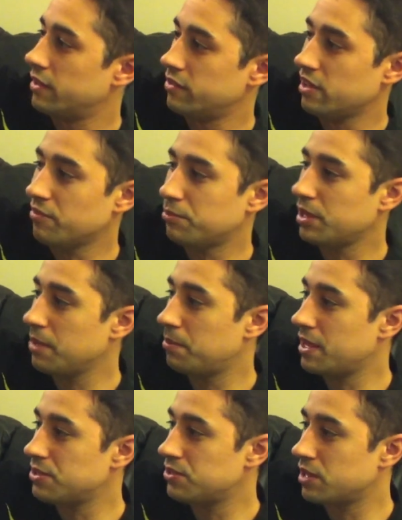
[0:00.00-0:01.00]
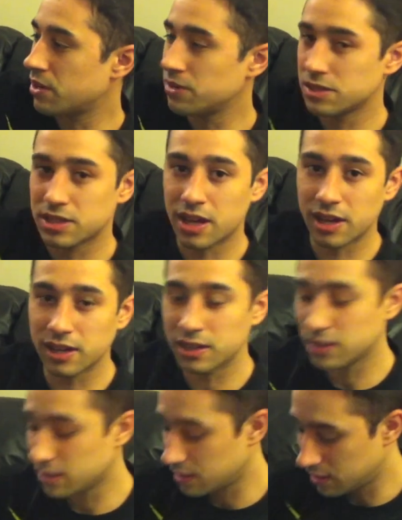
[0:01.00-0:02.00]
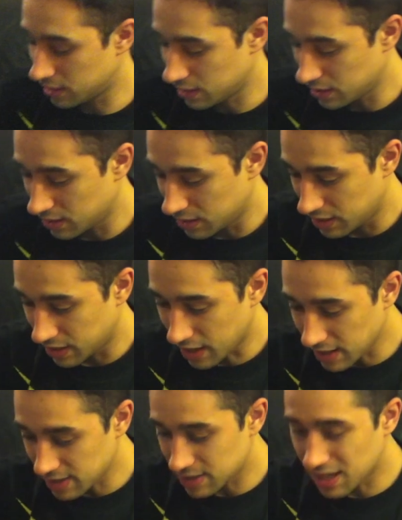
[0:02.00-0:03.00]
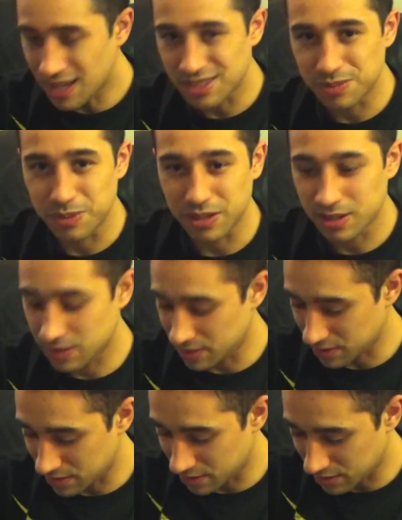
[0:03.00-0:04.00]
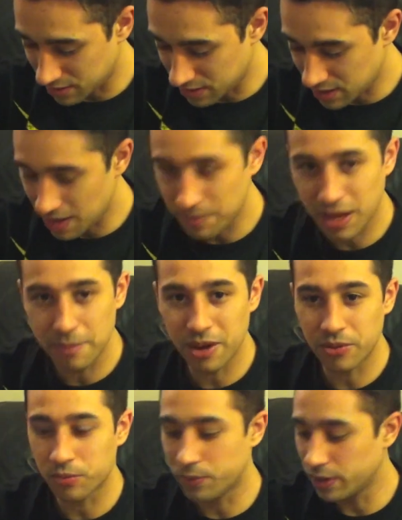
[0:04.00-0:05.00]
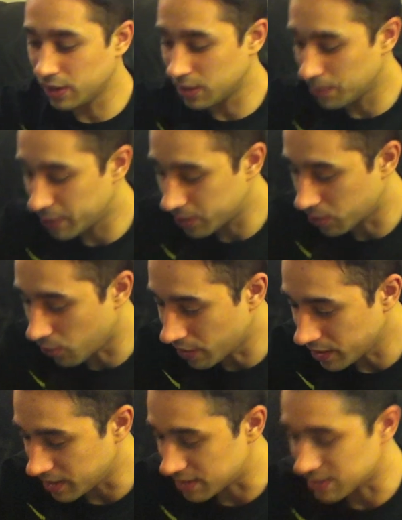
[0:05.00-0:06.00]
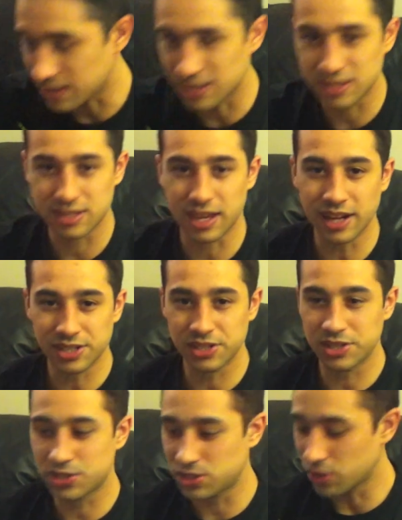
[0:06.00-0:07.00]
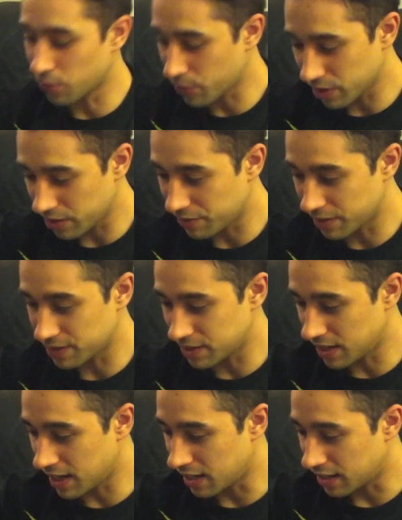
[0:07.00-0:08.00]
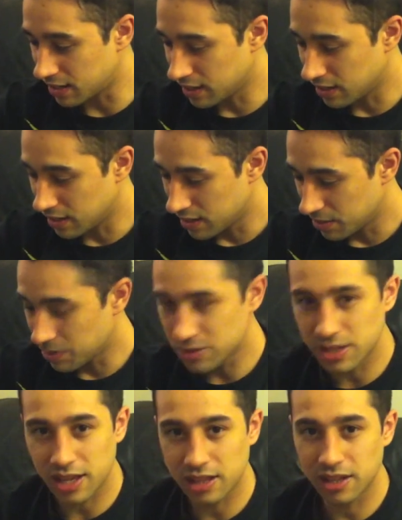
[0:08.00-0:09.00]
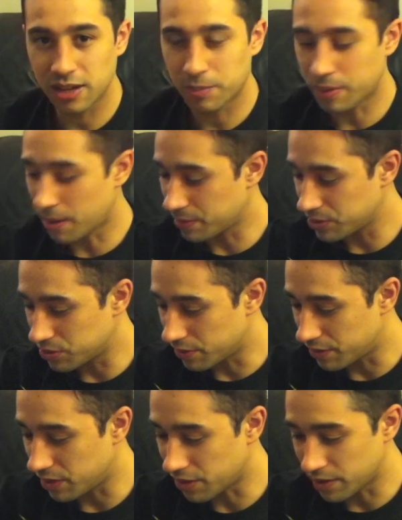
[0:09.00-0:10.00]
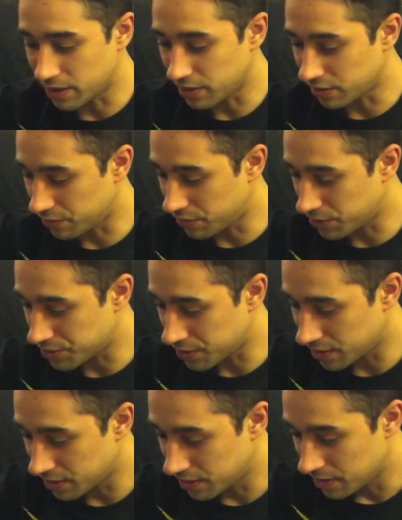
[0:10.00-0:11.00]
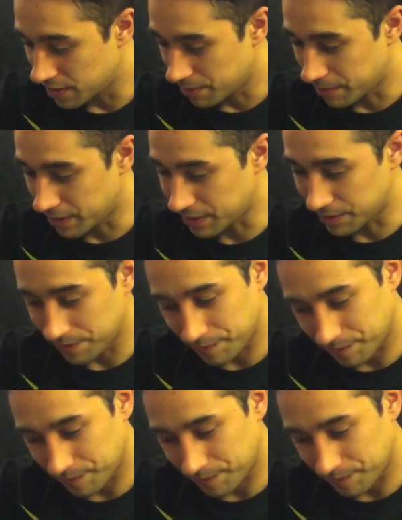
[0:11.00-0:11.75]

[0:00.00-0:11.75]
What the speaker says: If you haven't played Panzer Dragoon Saga, it kind of sucks because this game came out in really limited quantities and it's actually still really fun today. Most likely I'll probably do a video on it in the future, but